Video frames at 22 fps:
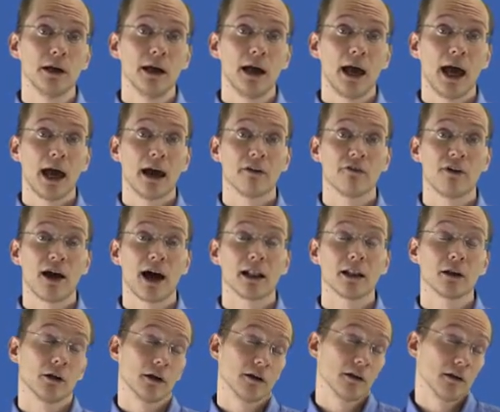
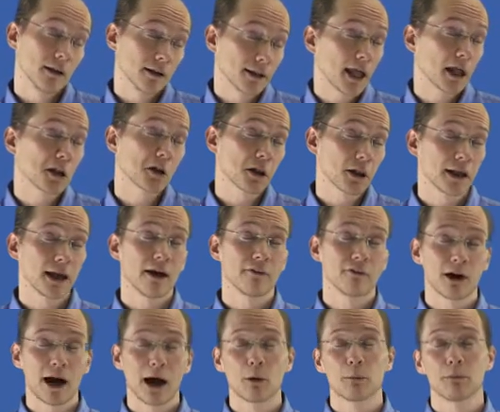essentially ever
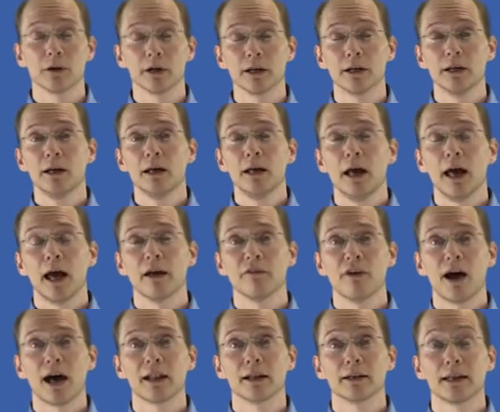output a
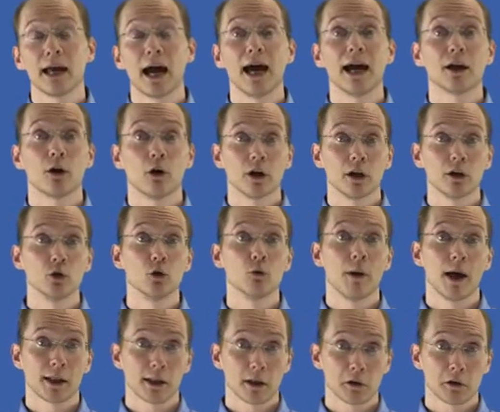valid tag on a new
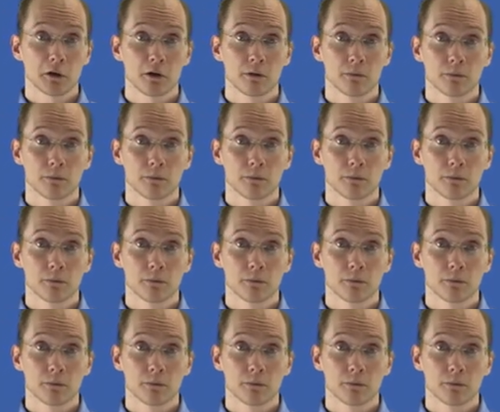message.